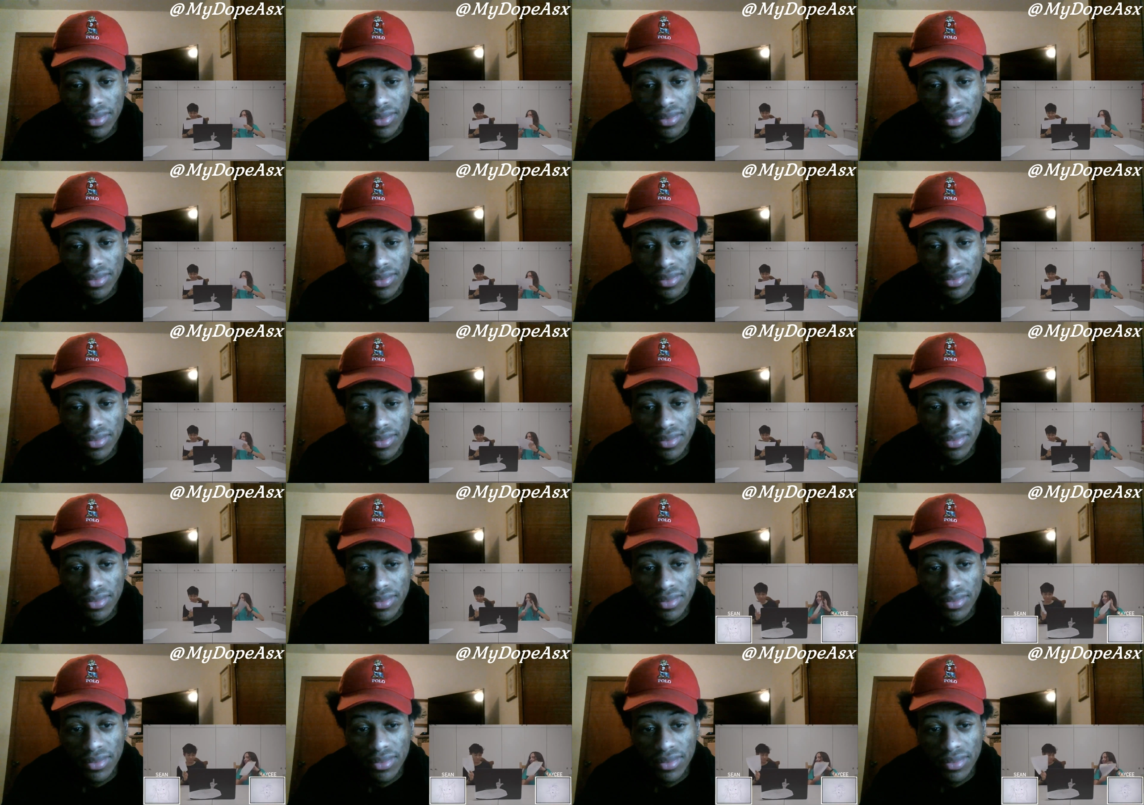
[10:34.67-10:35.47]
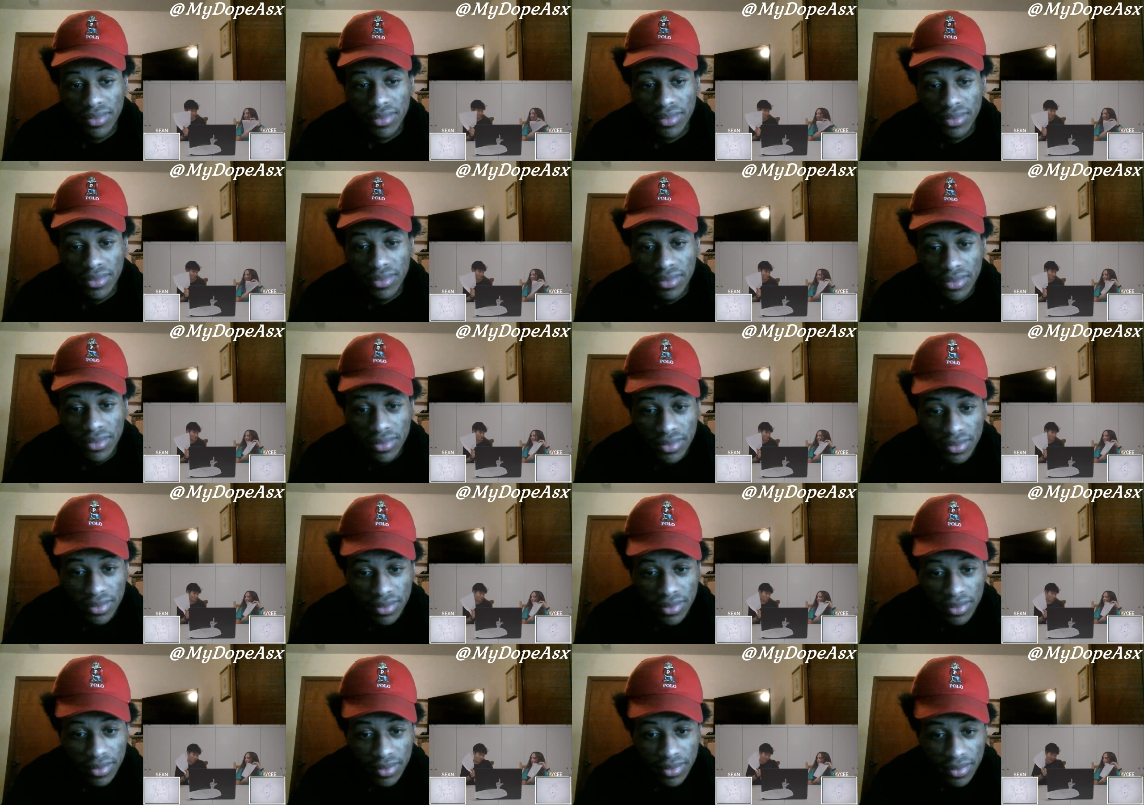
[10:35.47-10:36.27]

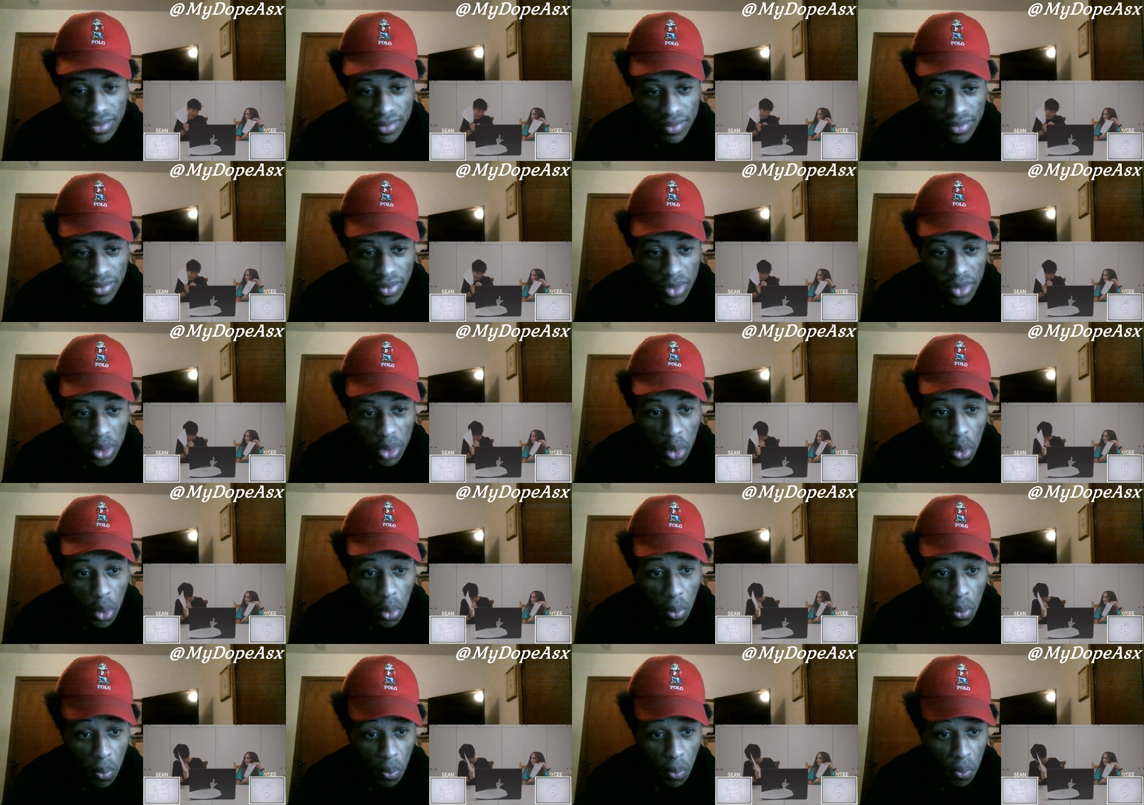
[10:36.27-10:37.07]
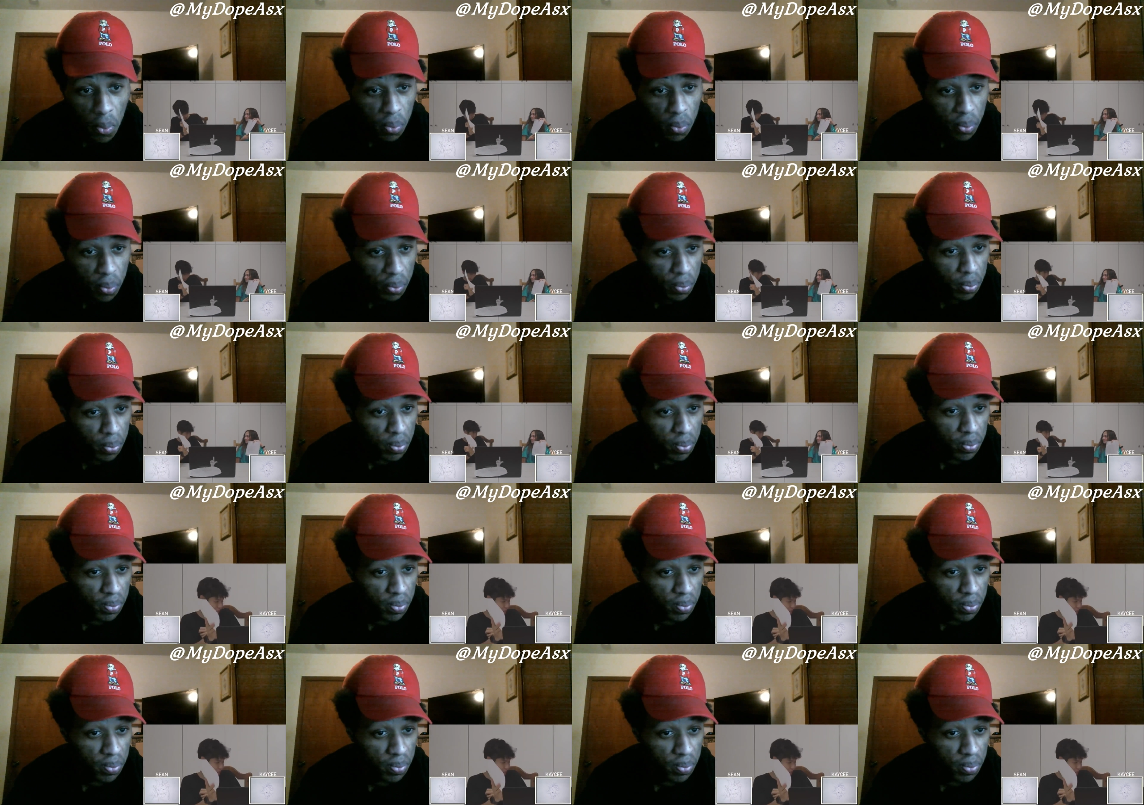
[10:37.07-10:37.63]
No one is speaking in this clip.